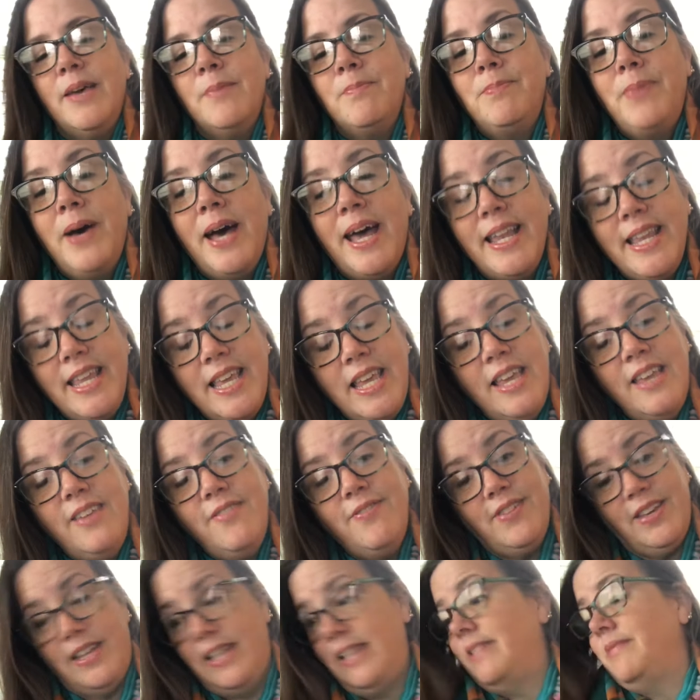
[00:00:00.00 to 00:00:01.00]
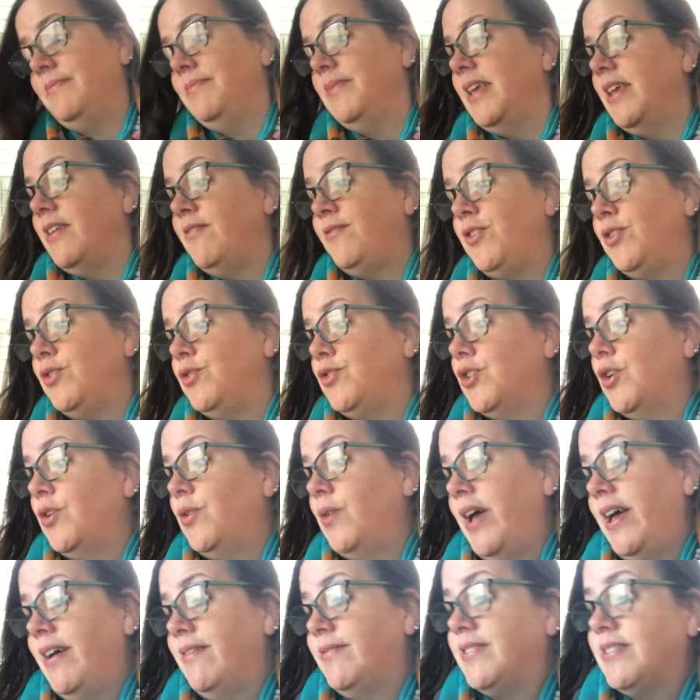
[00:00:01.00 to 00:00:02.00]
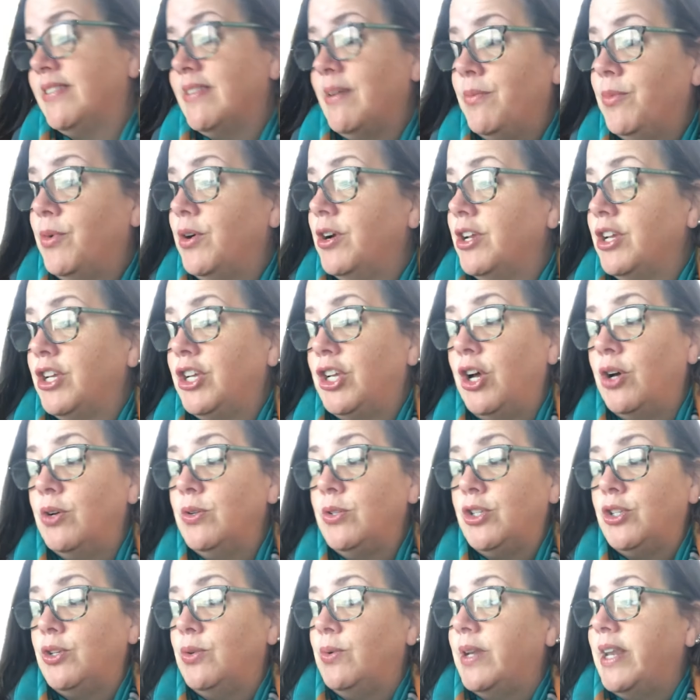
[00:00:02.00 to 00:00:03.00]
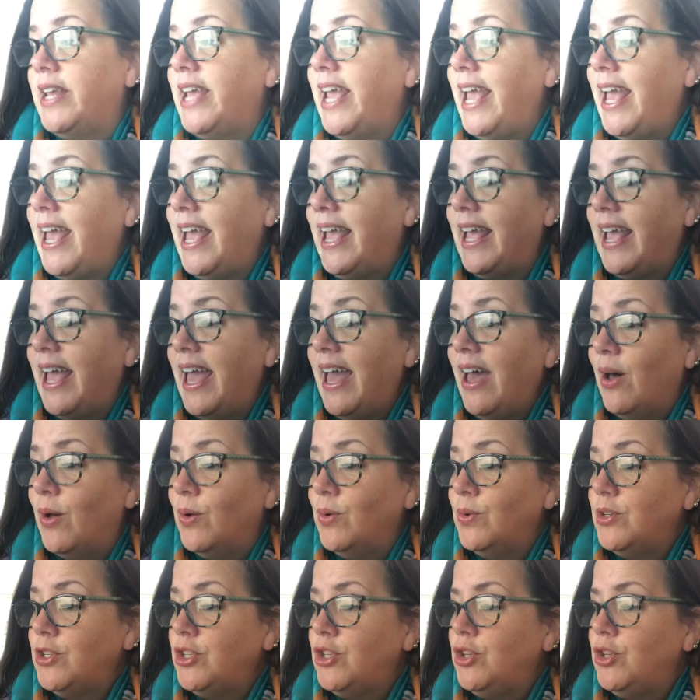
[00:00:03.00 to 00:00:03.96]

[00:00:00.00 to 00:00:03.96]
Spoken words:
But even if you don't have somewhere to go to and hang out,